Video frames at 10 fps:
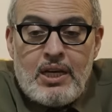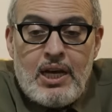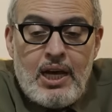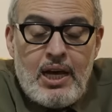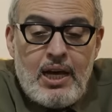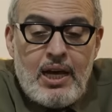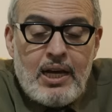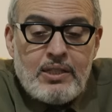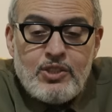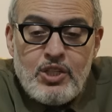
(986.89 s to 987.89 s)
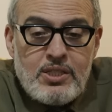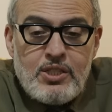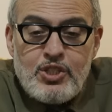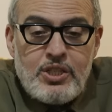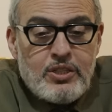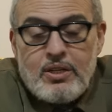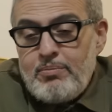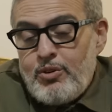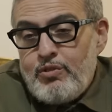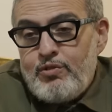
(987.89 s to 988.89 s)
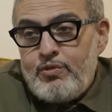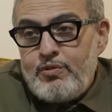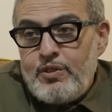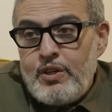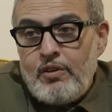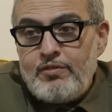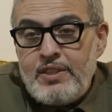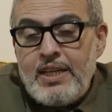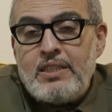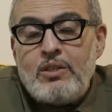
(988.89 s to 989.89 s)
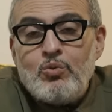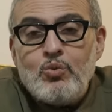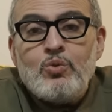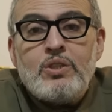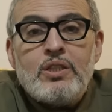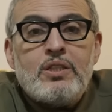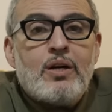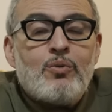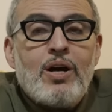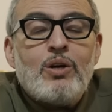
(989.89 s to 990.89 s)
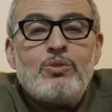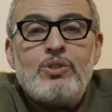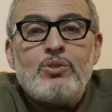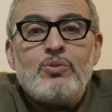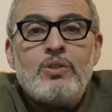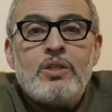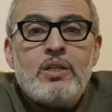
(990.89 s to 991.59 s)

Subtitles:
And just the sheer number of dead and wounded around you